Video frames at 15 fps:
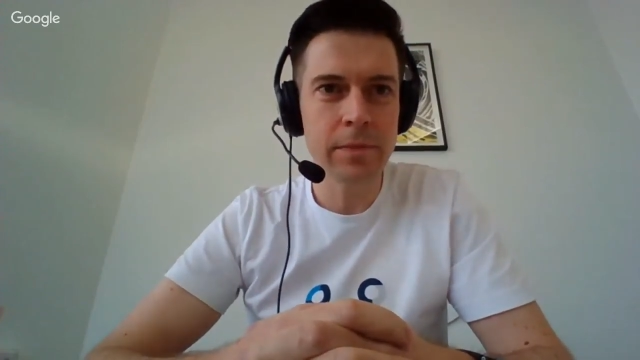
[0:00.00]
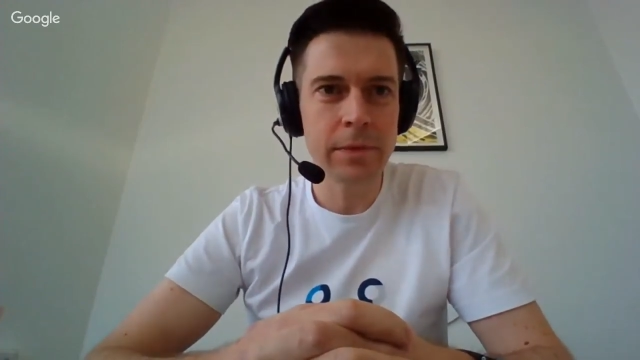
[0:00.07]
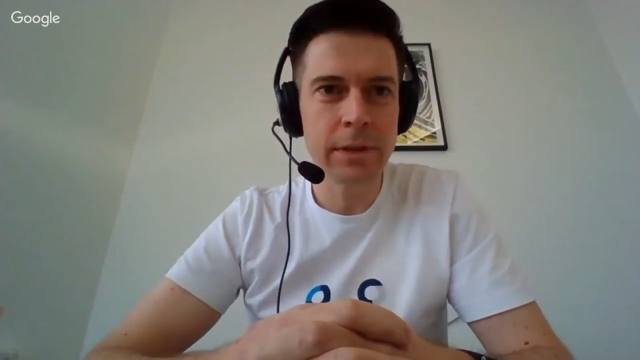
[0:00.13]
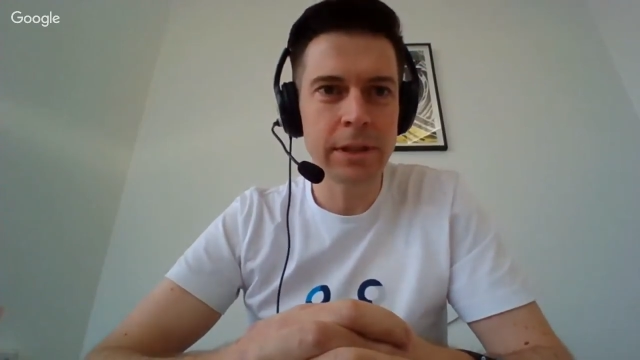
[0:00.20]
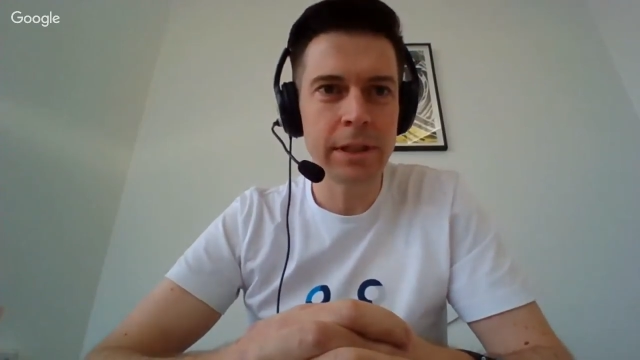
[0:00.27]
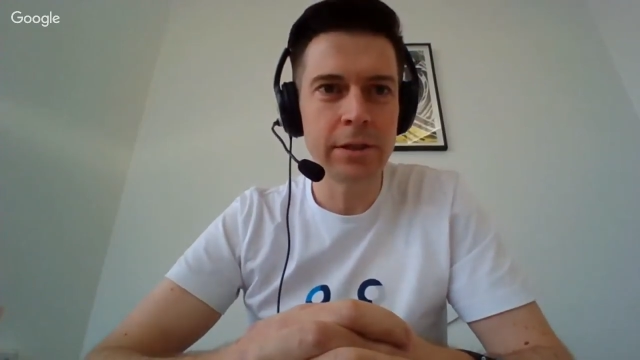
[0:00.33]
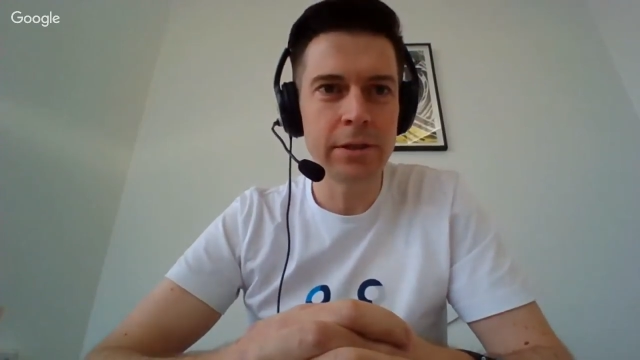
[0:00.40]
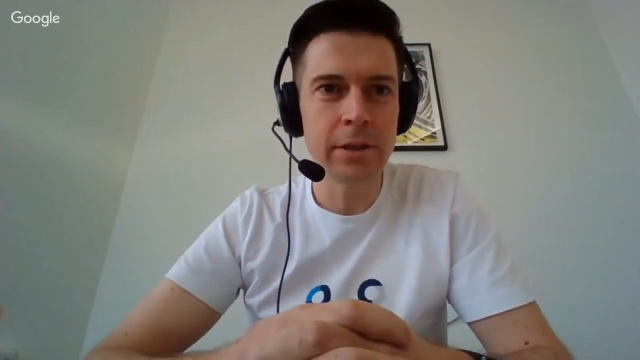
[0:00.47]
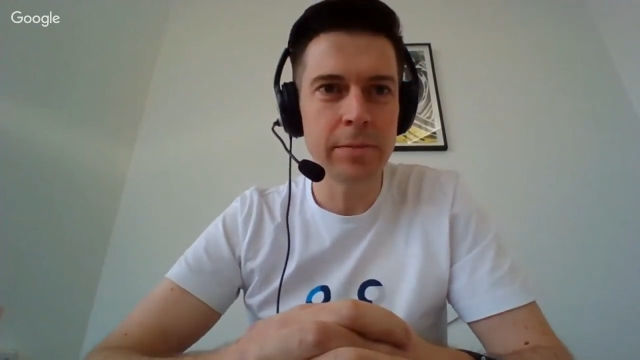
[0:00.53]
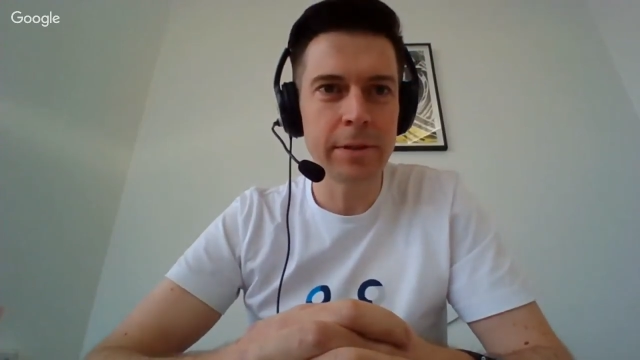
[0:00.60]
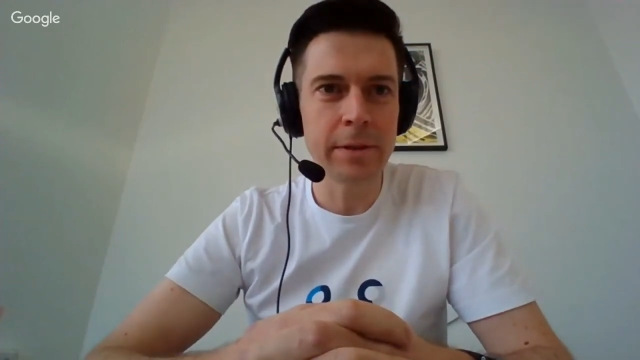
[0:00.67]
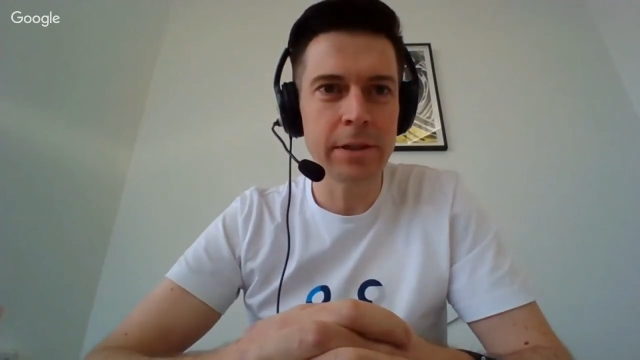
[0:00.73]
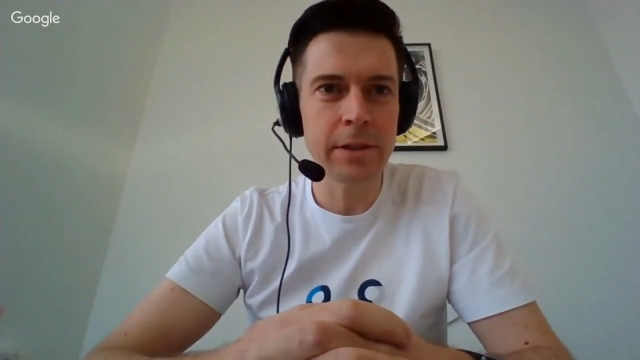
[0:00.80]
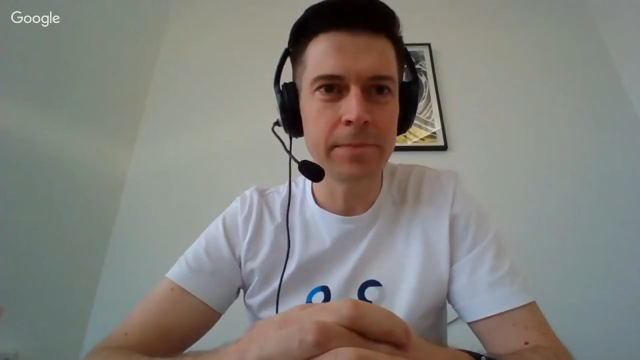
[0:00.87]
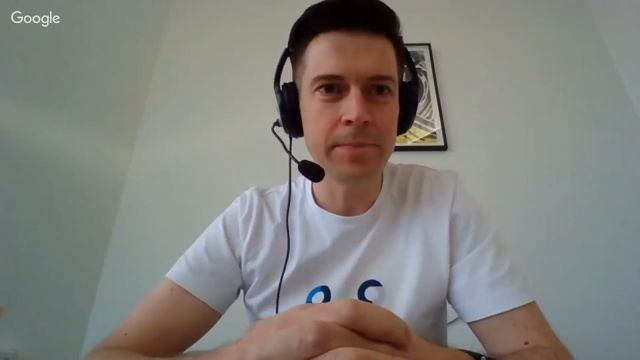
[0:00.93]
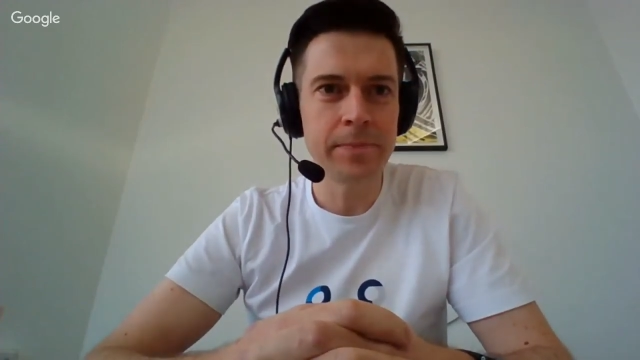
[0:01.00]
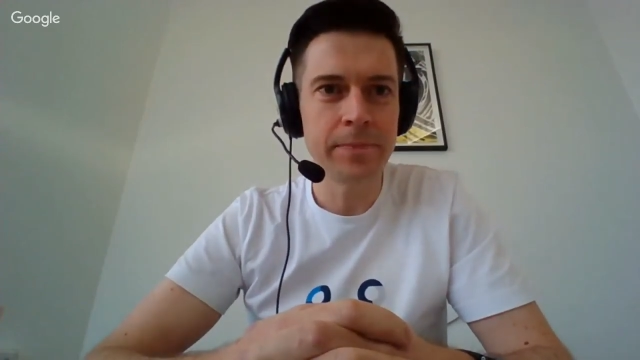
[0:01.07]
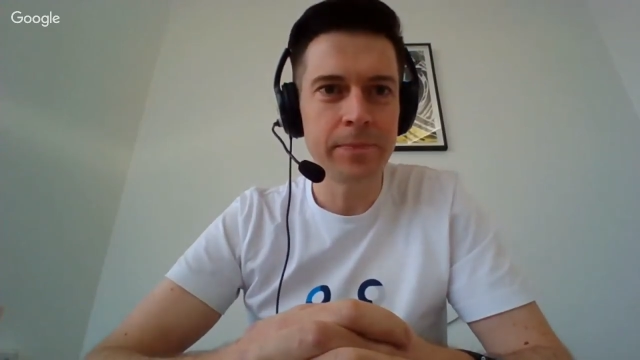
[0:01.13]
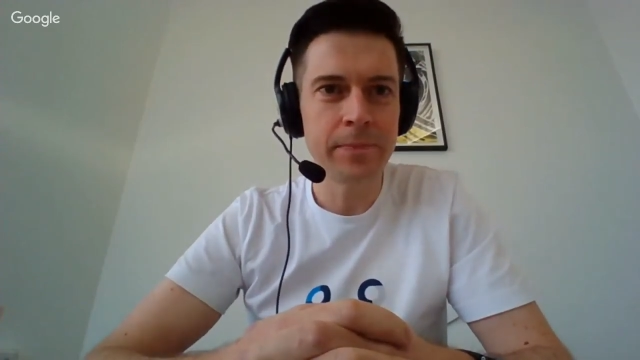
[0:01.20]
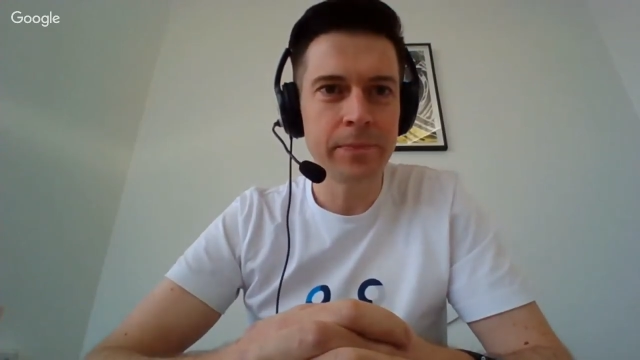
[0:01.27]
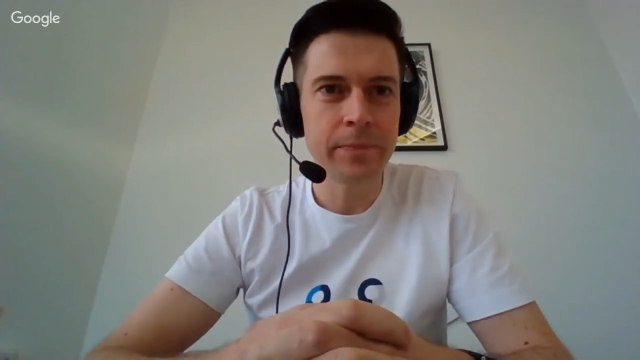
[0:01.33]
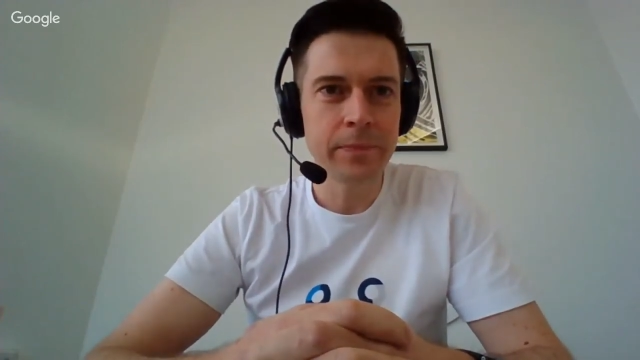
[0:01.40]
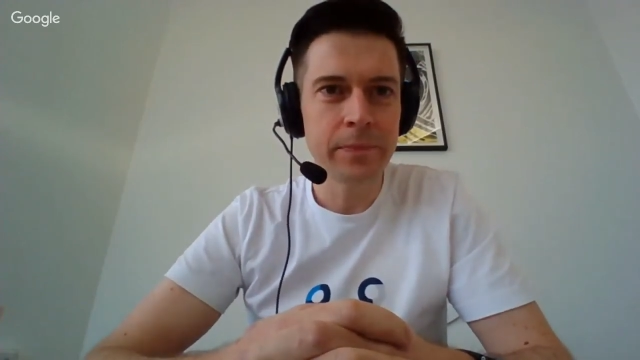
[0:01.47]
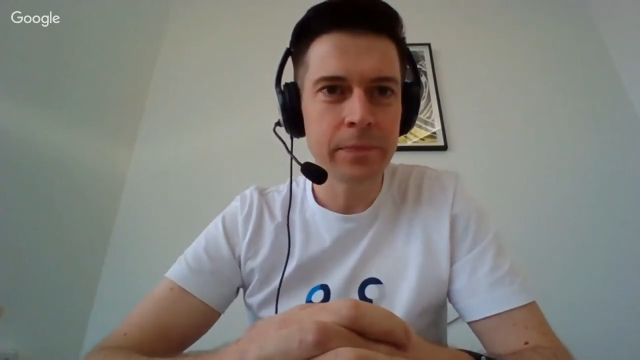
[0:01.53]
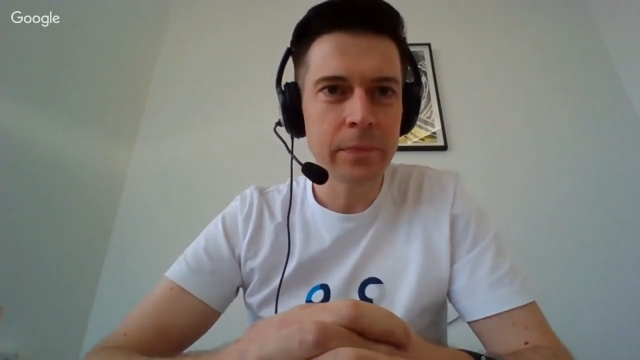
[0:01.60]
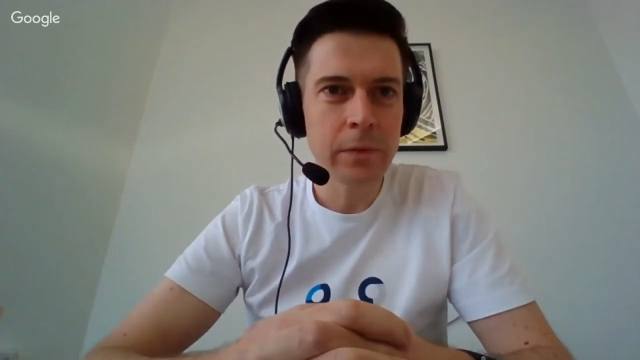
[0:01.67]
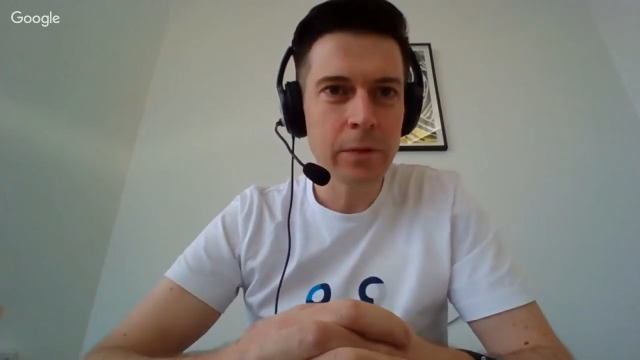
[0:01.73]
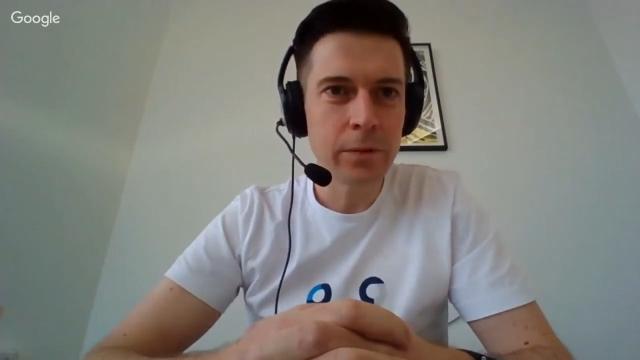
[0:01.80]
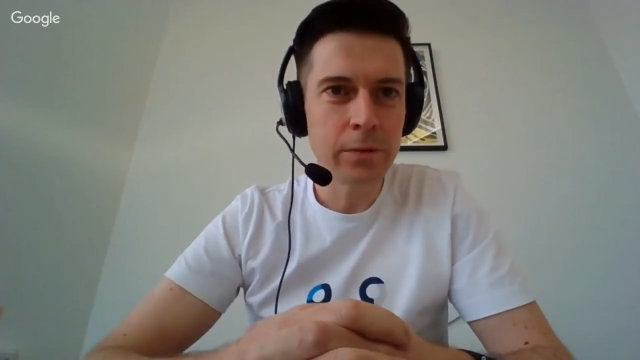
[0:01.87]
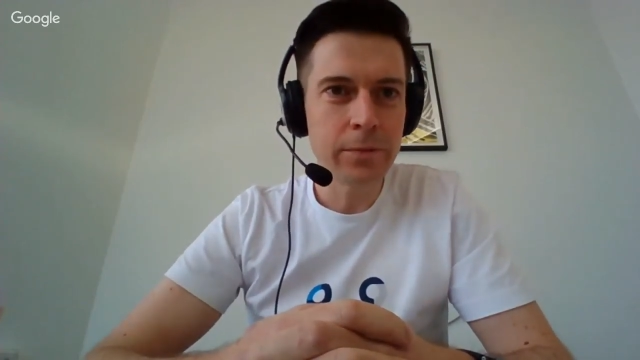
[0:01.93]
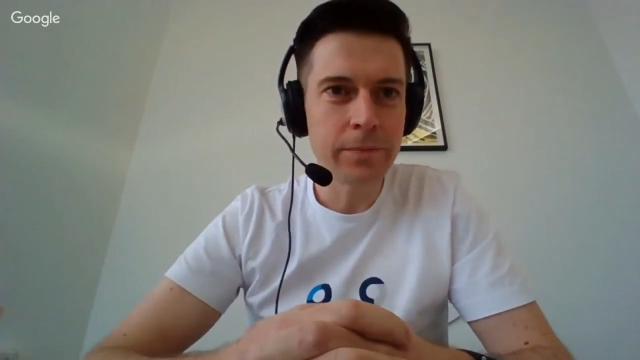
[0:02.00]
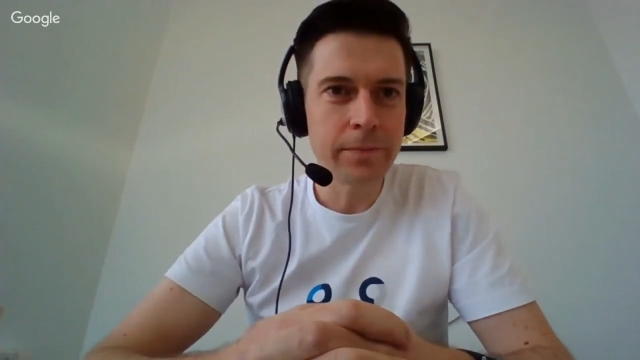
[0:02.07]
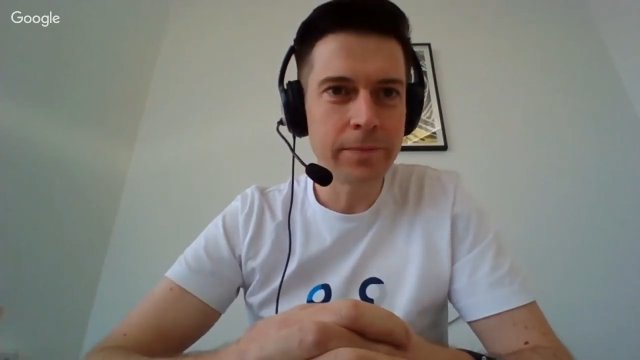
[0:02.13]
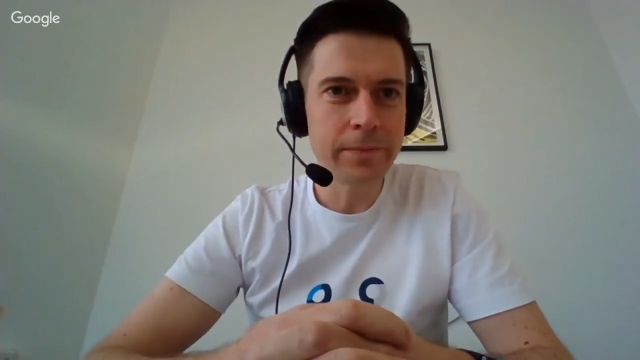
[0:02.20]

seriously busy. Oh.